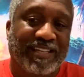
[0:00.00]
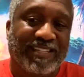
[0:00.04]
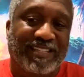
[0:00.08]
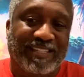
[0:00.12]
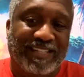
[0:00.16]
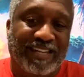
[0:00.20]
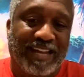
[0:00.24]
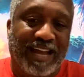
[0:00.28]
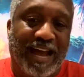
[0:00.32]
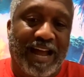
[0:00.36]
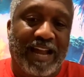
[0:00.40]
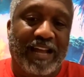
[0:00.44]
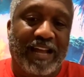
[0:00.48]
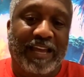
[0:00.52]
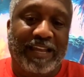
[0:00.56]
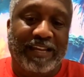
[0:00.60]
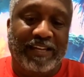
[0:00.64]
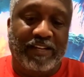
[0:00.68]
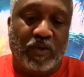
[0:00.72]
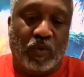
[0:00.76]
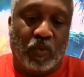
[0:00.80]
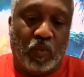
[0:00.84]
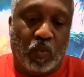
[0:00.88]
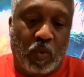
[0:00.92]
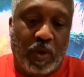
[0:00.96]
is not a
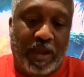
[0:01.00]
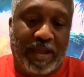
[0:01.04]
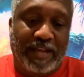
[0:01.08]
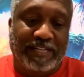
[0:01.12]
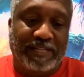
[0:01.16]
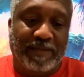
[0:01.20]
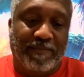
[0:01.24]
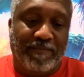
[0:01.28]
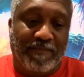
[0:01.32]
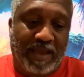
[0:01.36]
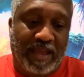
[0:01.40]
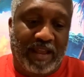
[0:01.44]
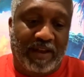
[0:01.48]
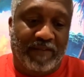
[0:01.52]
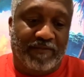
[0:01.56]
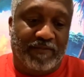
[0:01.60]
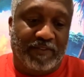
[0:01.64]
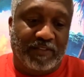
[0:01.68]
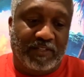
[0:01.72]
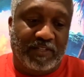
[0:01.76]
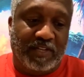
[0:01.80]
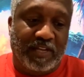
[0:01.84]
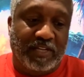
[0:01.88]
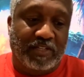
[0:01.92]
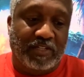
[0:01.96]
direct
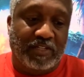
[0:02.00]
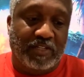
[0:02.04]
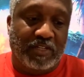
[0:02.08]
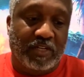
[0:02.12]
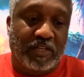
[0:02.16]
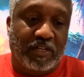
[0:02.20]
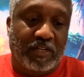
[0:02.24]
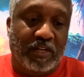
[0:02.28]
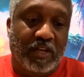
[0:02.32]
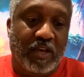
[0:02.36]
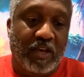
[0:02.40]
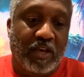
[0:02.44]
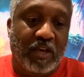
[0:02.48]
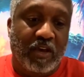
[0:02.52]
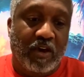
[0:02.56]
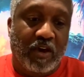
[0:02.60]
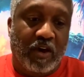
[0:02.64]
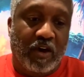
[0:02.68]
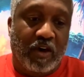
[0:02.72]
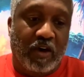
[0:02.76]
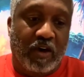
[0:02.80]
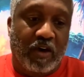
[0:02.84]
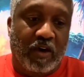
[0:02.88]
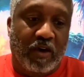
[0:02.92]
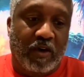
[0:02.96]
manifestation
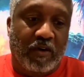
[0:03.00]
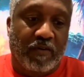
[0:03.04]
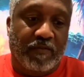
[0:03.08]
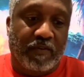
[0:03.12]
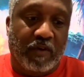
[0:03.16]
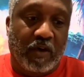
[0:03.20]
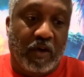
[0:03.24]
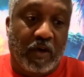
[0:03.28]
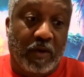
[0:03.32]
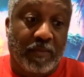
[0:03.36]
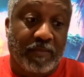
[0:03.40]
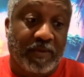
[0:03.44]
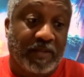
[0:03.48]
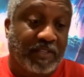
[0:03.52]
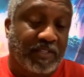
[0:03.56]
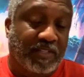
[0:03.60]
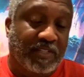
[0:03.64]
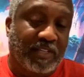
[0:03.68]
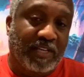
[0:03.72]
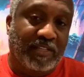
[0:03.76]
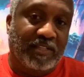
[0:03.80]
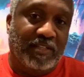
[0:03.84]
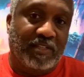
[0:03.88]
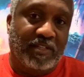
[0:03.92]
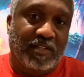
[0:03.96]
of
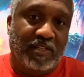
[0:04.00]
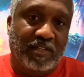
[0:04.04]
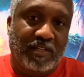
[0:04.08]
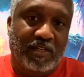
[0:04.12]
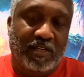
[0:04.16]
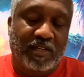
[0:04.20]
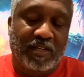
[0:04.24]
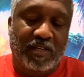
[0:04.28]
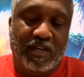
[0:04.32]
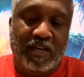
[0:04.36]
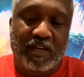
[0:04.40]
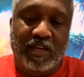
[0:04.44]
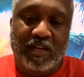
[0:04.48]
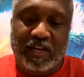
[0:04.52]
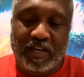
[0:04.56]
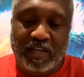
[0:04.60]
necessity.